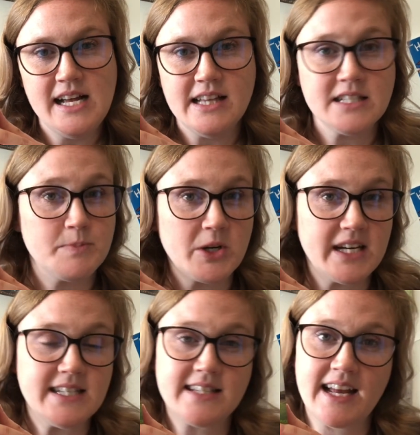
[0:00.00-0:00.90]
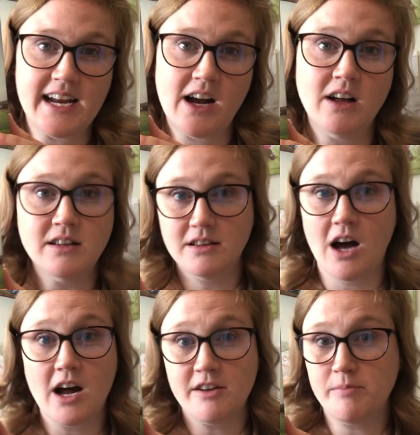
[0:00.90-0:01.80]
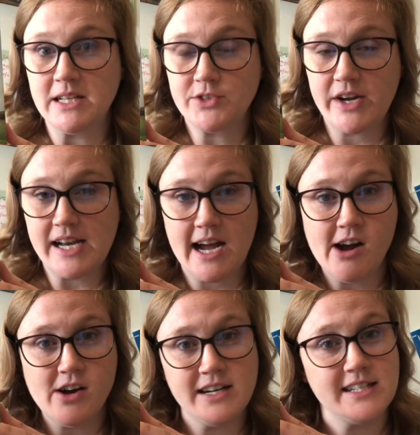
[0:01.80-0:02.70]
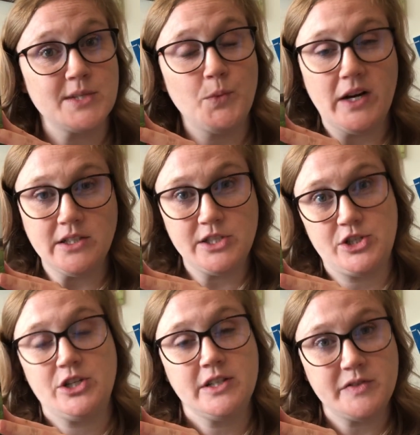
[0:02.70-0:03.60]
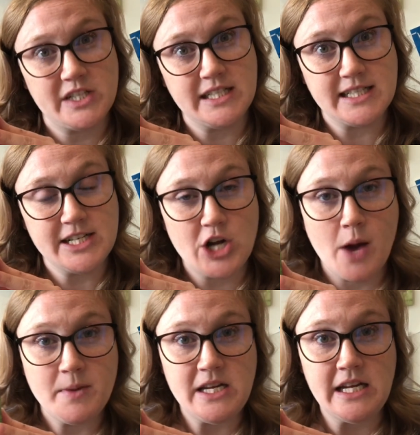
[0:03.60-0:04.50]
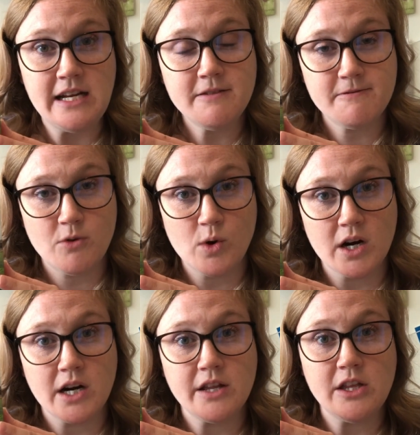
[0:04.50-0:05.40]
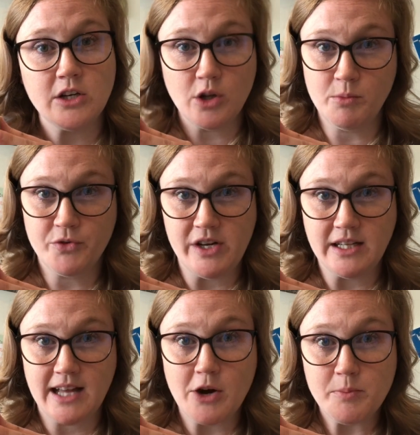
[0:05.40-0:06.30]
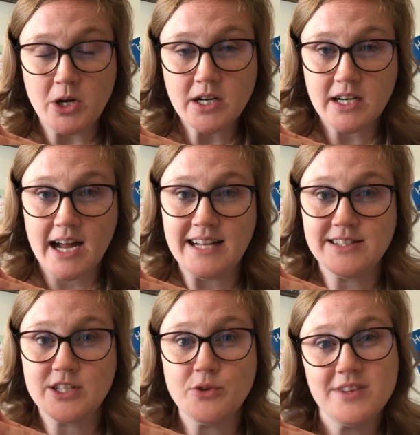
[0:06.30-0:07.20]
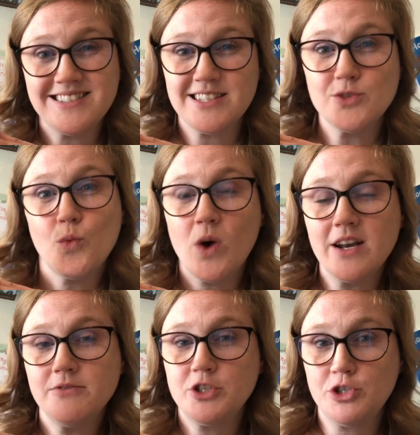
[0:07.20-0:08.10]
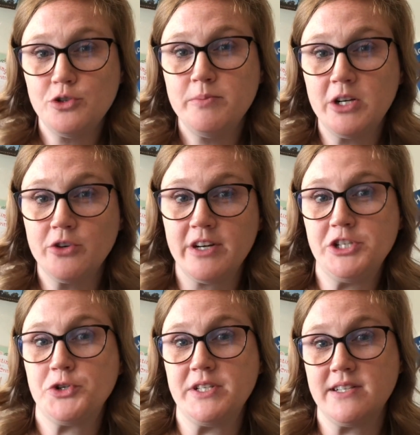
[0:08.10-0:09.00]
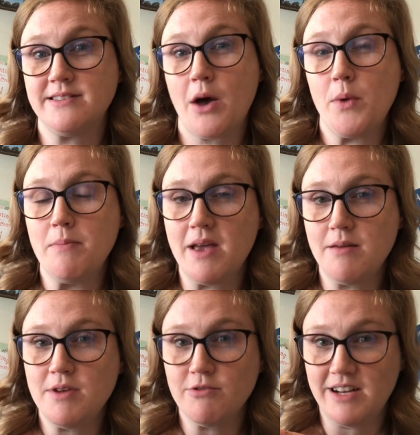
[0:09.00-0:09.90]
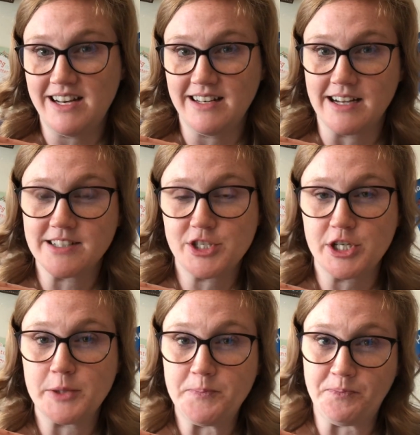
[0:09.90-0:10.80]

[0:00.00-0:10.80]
This book is getting a lot of buzz right now and it's well deserved. It's a nominee for the Global Read Aloud book and so this is one of two middle grade choices that we may be reading next year.